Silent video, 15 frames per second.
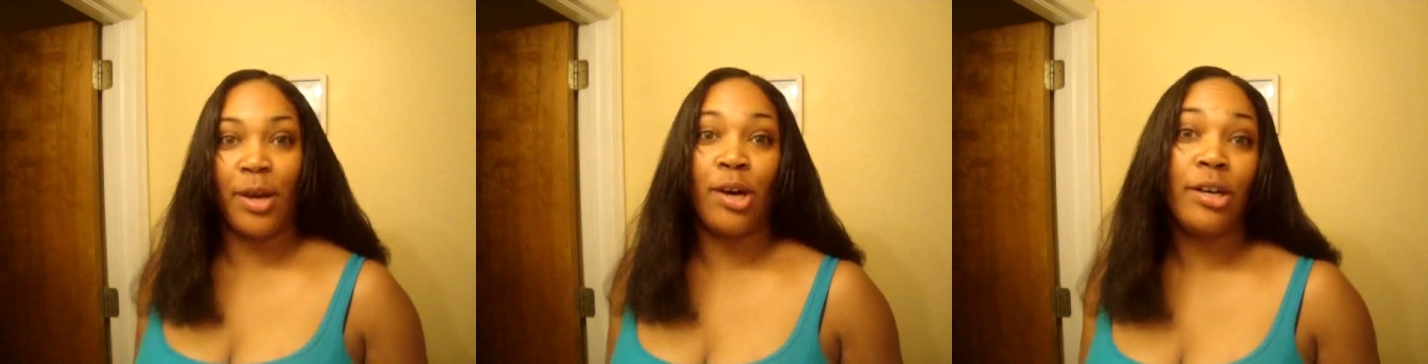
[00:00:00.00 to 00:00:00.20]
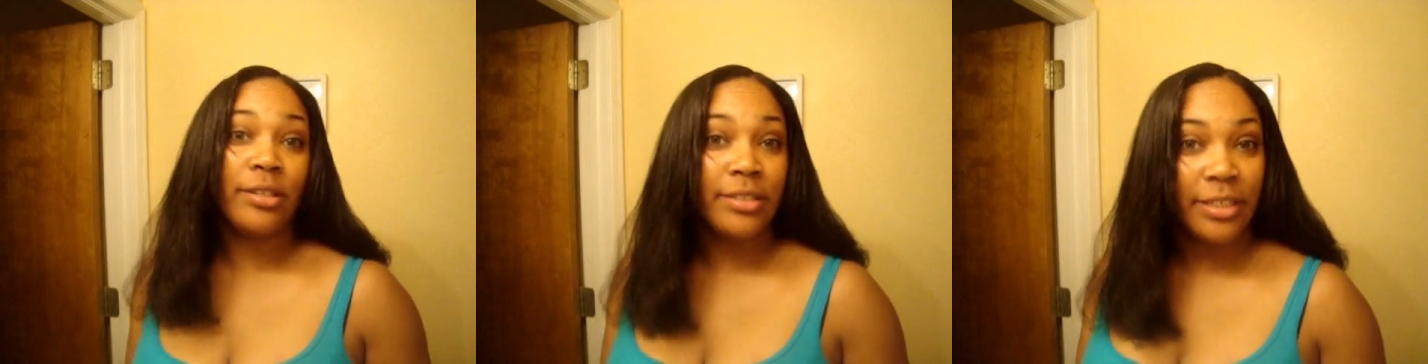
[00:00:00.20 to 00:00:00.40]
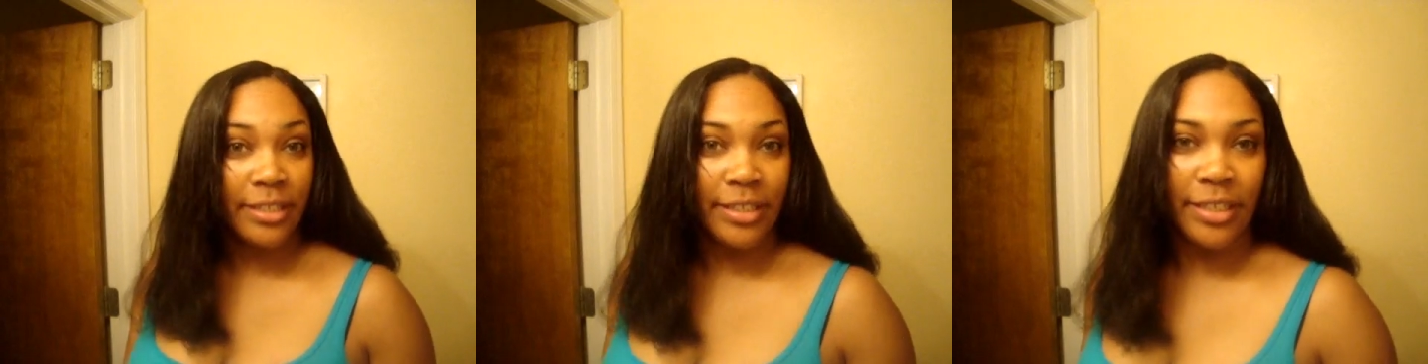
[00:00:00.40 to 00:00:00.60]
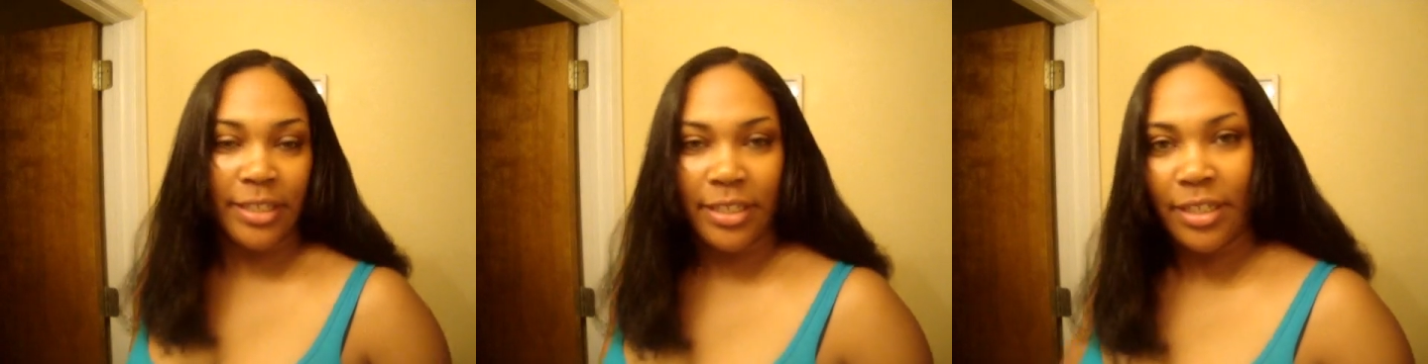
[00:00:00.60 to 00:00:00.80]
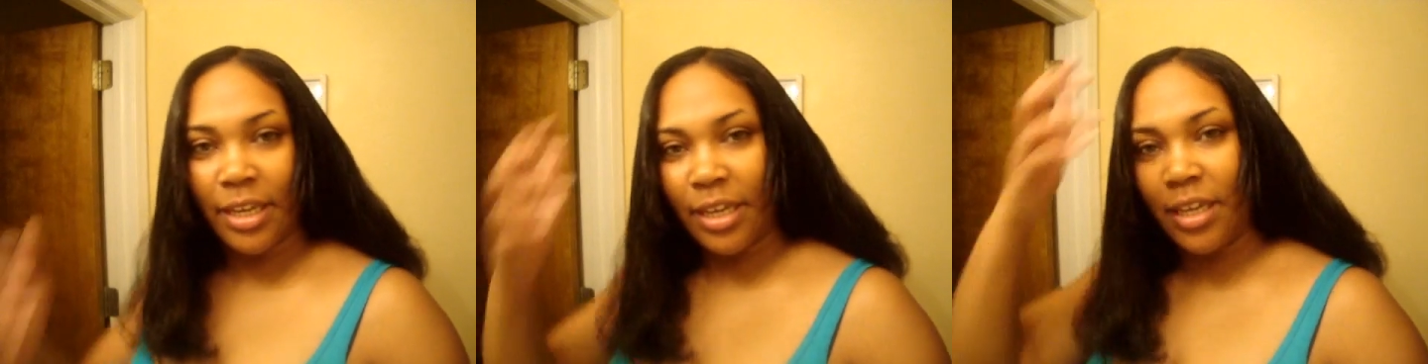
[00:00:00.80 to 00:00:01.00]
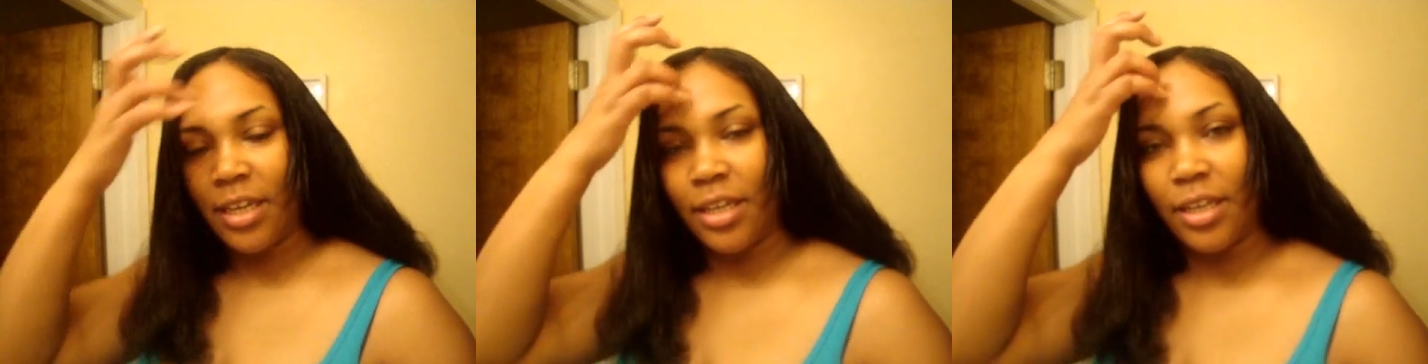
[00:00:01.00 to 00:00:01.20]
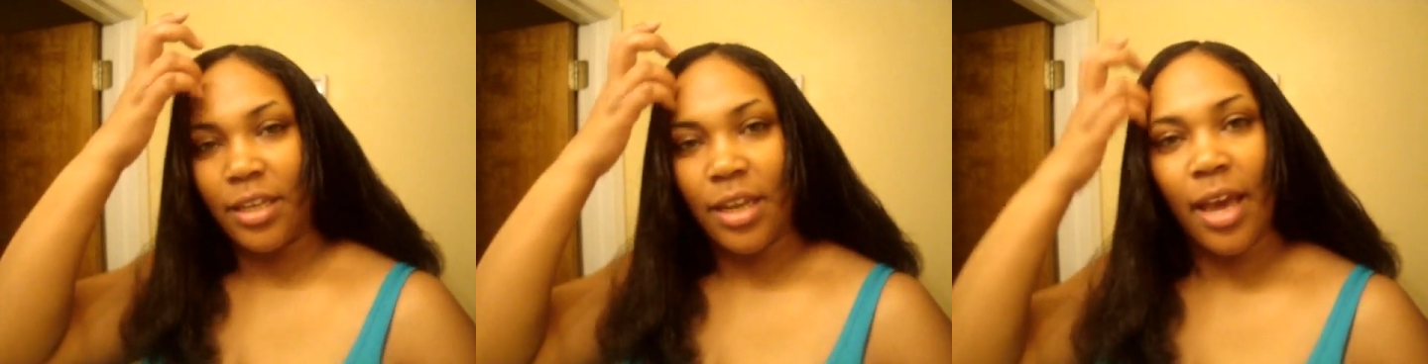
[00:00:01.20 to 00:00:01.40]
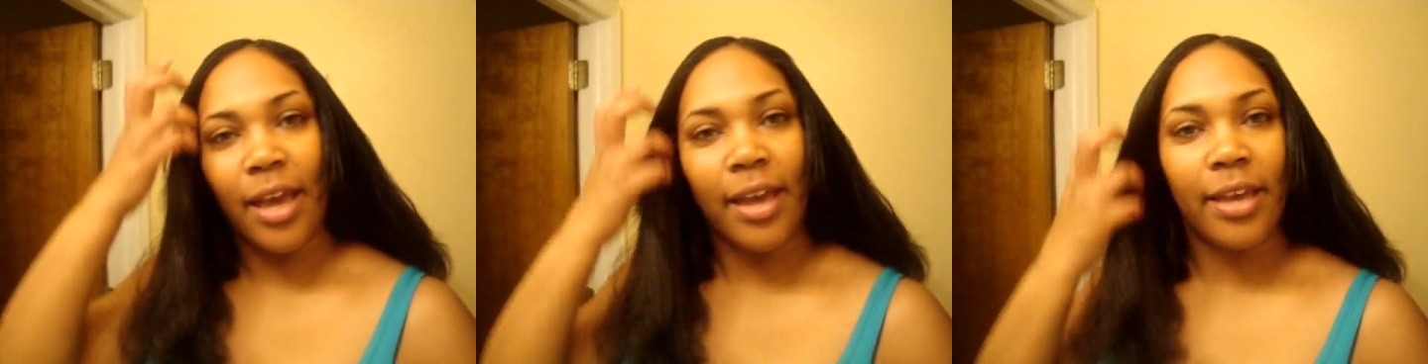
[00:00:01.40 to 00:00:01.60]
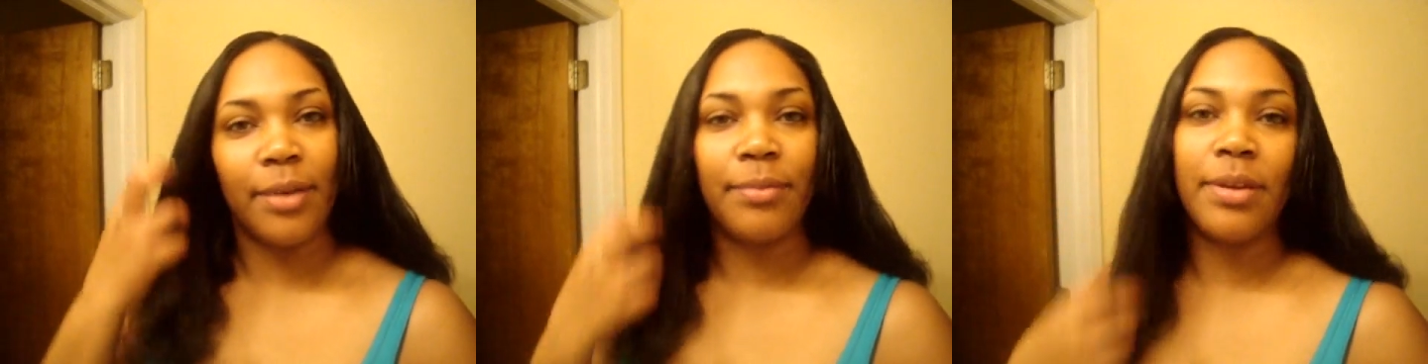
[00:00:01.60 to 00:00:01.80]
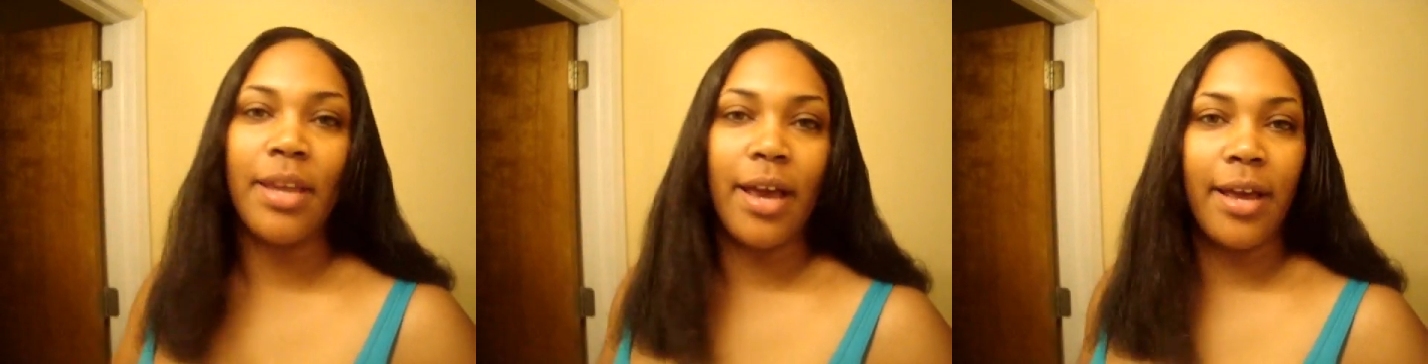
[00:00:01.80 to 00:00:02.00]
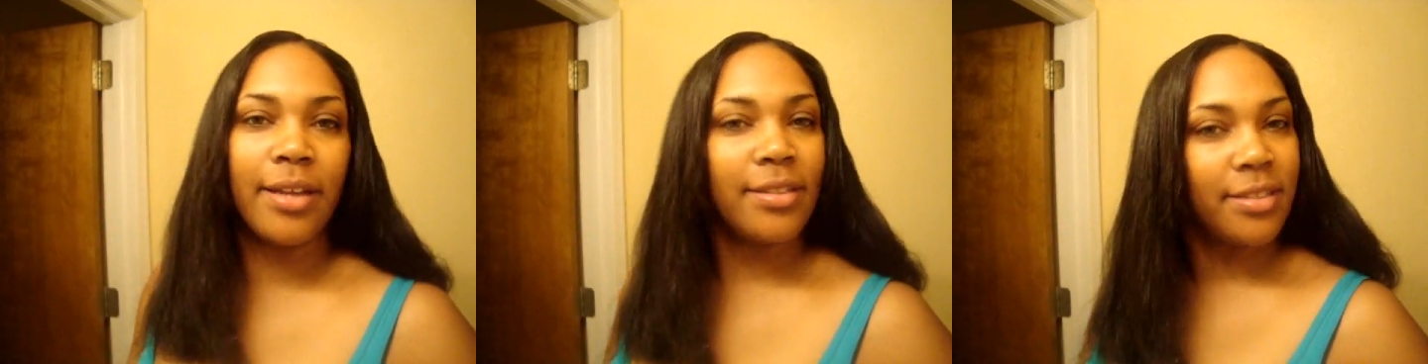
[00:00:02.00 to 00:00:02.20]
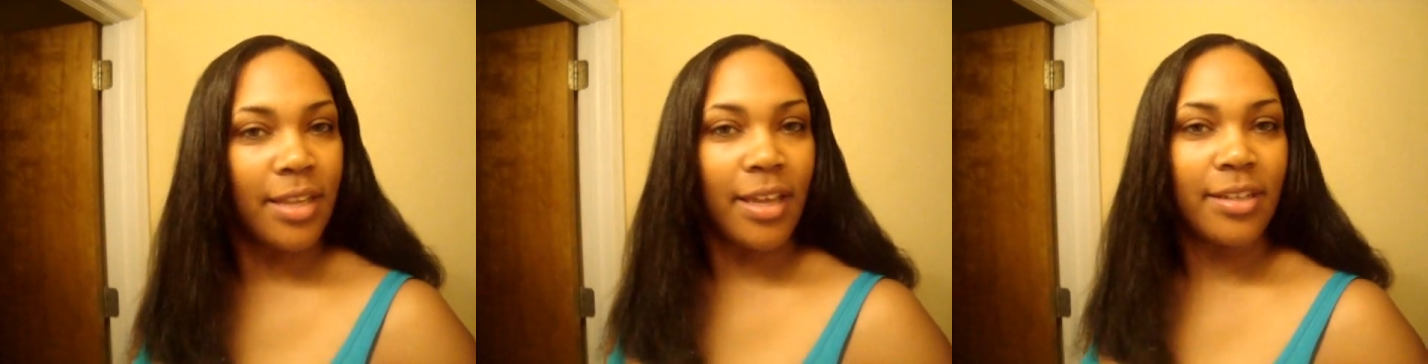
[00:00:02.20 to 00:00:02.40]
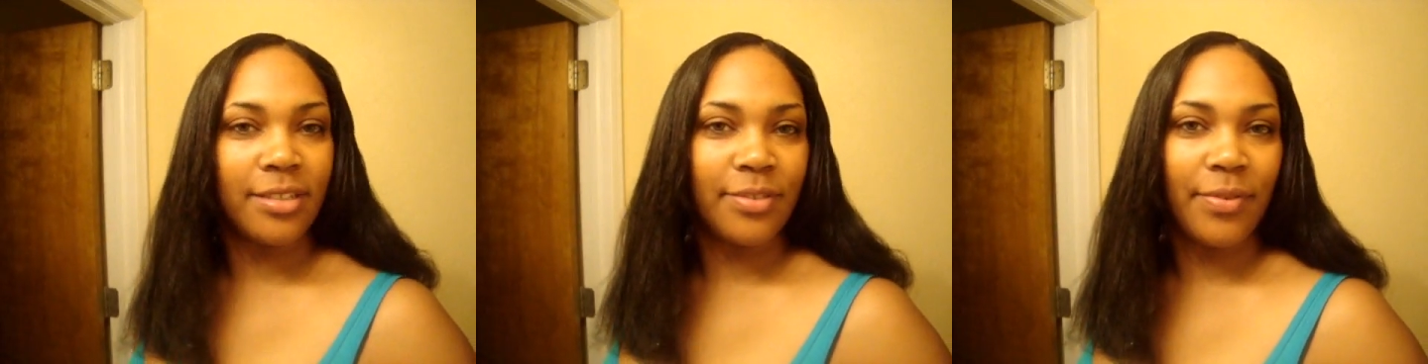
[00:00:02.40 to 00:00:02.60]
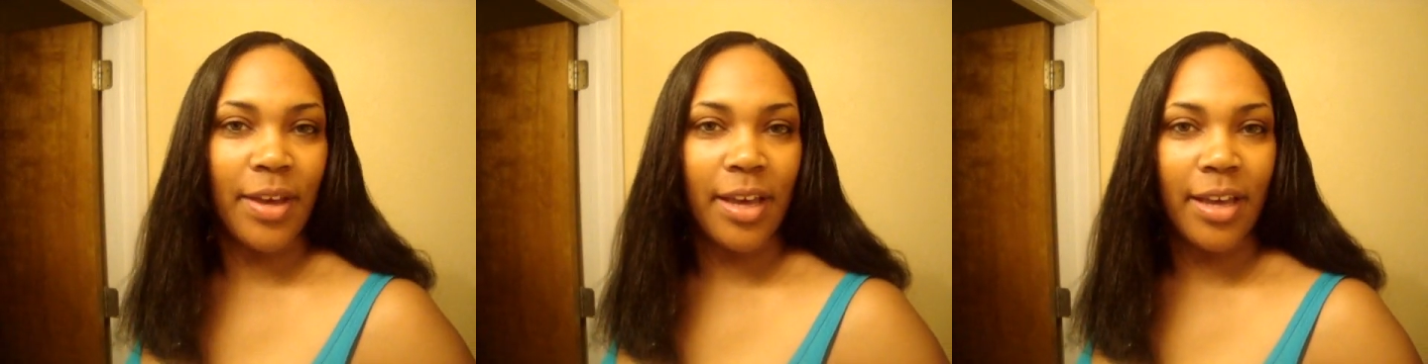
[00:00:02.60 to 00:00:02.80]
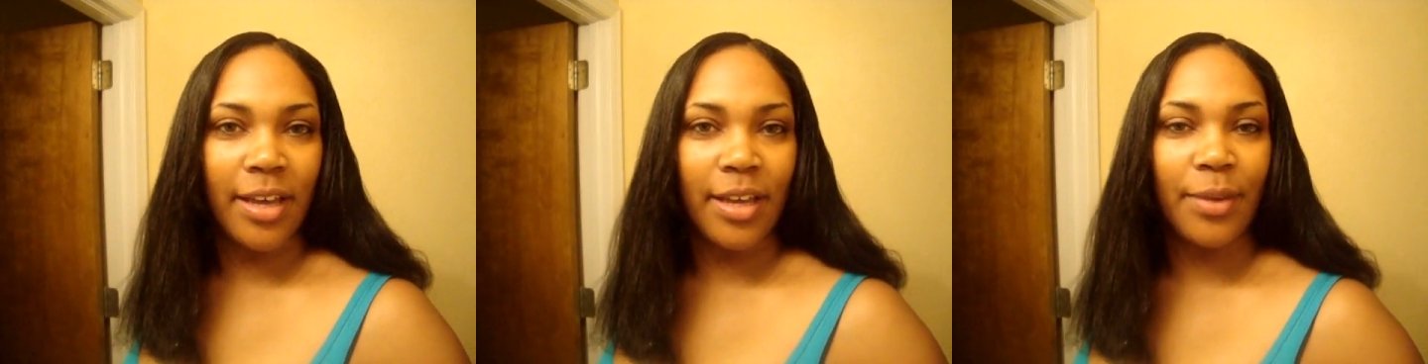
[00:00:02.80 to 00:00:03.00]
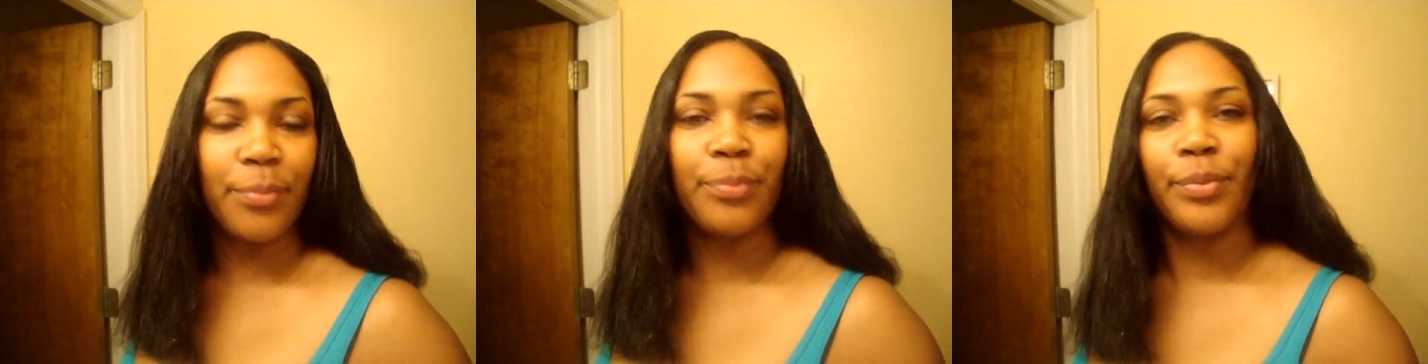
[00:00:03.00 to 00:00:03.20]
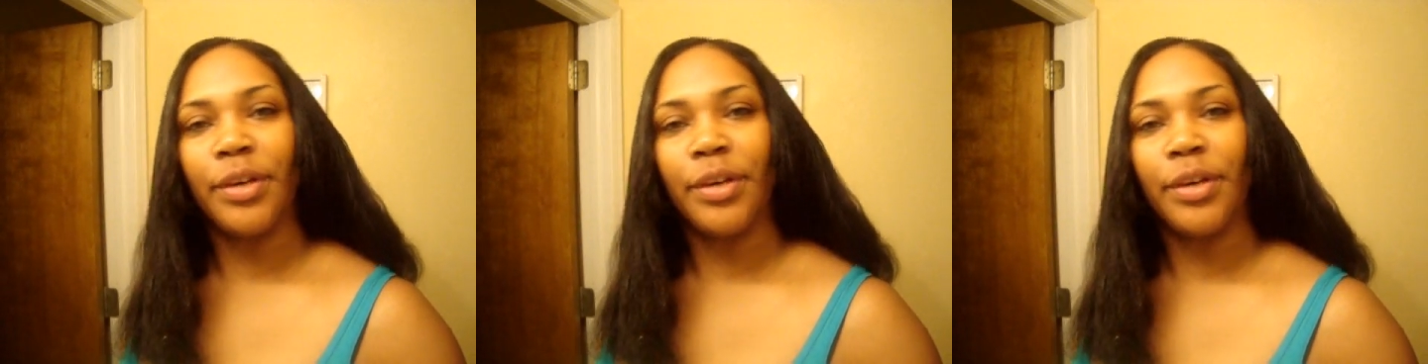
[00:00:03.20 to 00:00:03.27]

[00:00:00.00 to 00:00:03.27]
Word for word: all done and I am not satisfied,